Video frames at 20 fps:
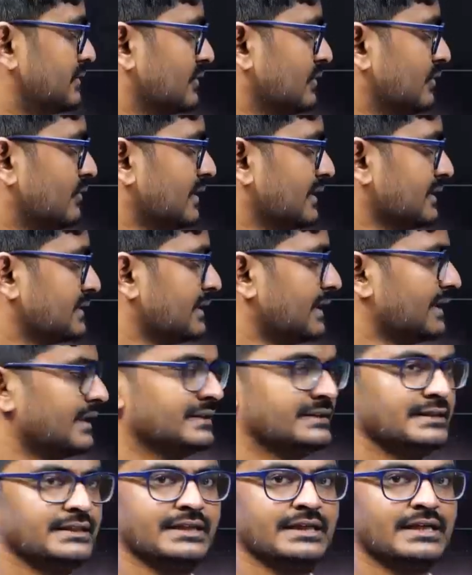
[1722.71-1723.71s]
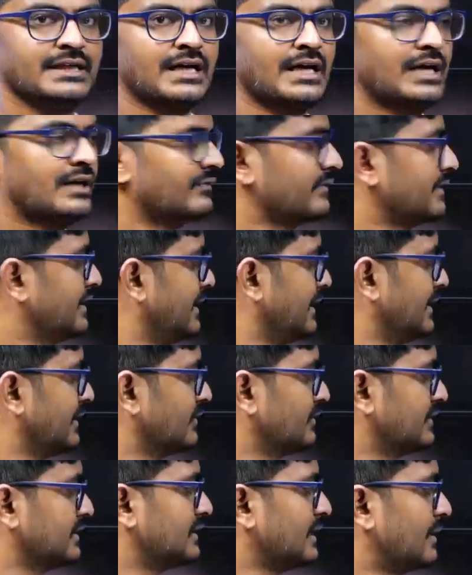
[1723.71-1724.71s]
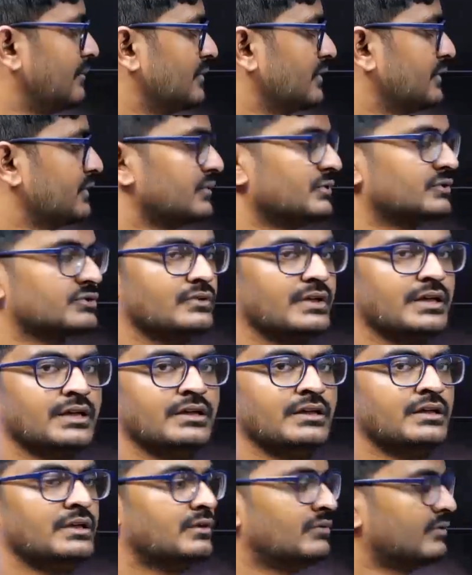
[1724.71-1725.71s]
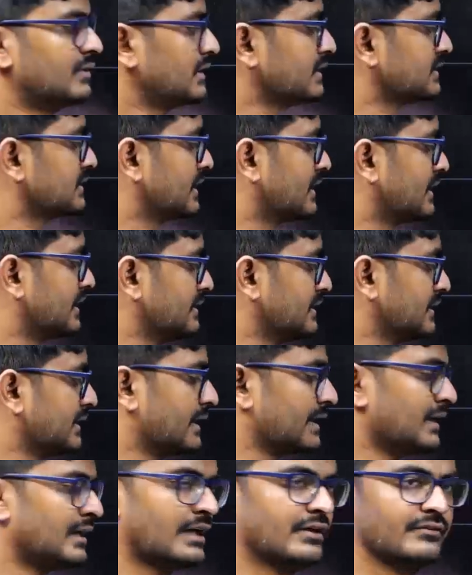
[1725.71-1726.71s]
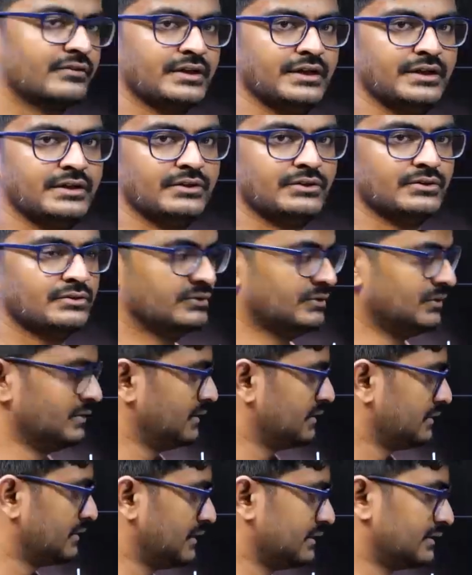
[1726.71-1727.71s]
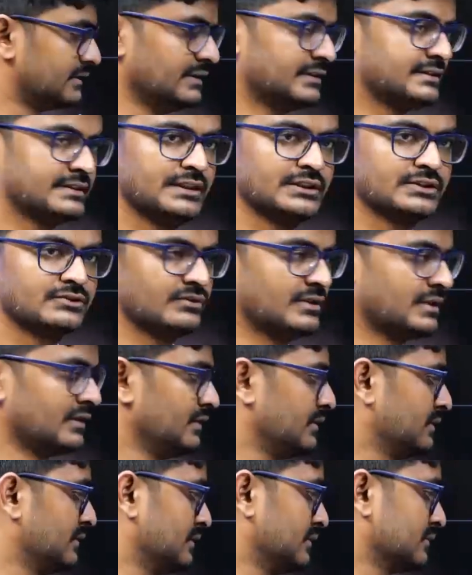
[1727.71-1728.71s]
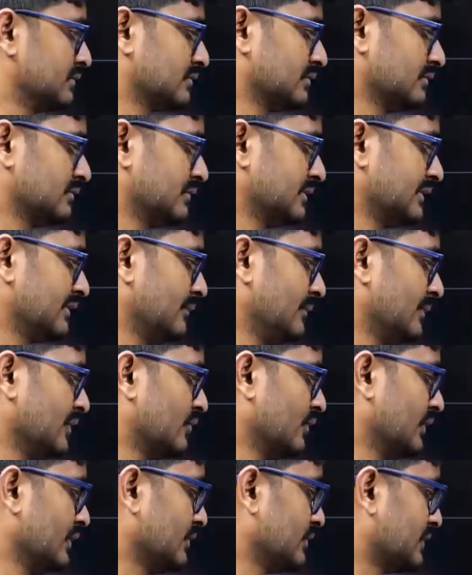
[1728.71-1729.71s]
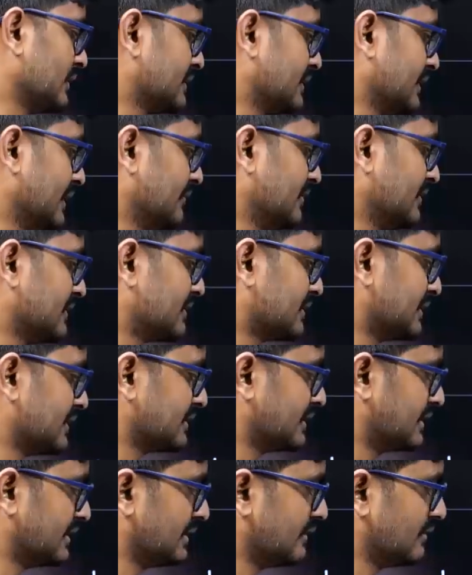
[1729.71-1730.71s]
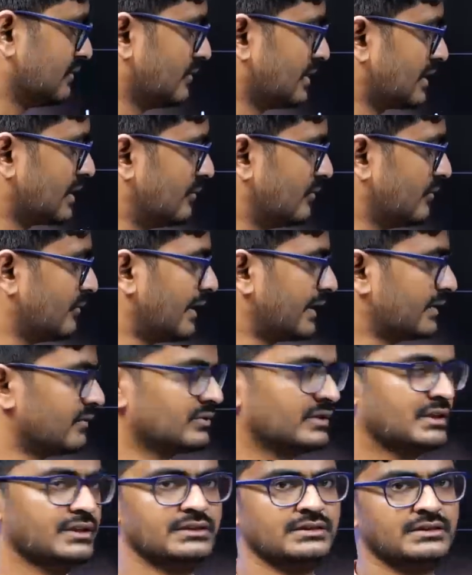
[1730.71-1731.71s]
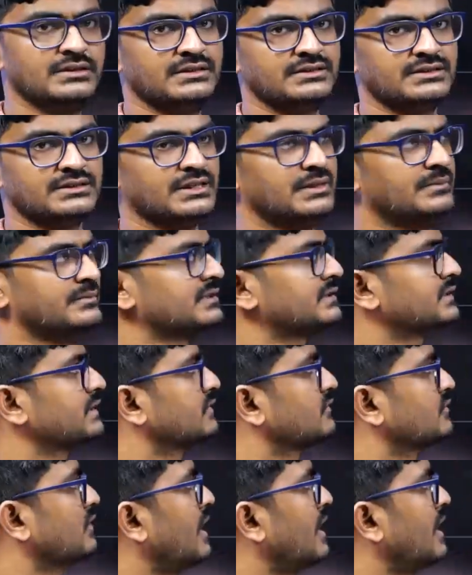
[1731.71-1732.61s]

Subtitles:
So what is the energy here? Half k into this amplitude square. What is the energy here? Half k into this distance square. So it will be going to the same distance and it will be coming back to the same distance.